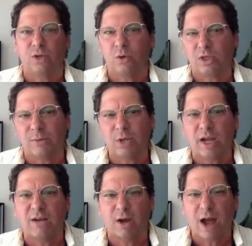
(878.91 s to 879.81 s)
which I'm
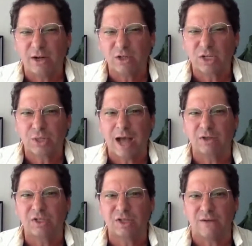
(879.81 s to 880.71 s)
talking about hundreds of
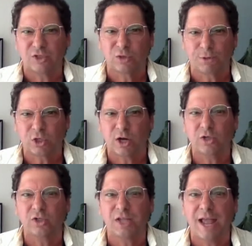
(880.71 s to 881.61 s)
thousands of
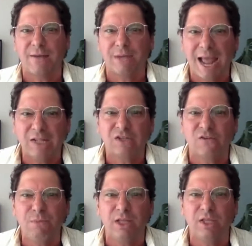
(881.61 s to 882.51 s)
superchargers and tens
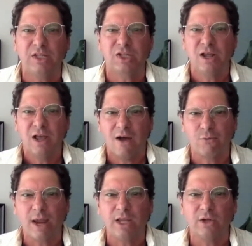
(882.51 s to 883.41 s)
of millions of
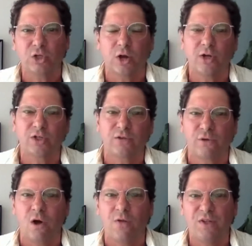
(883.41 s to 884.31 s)
regular chargers
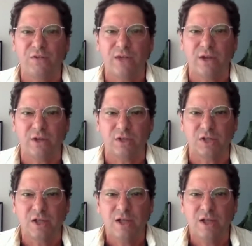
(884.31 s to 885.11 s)
for all these vehicles.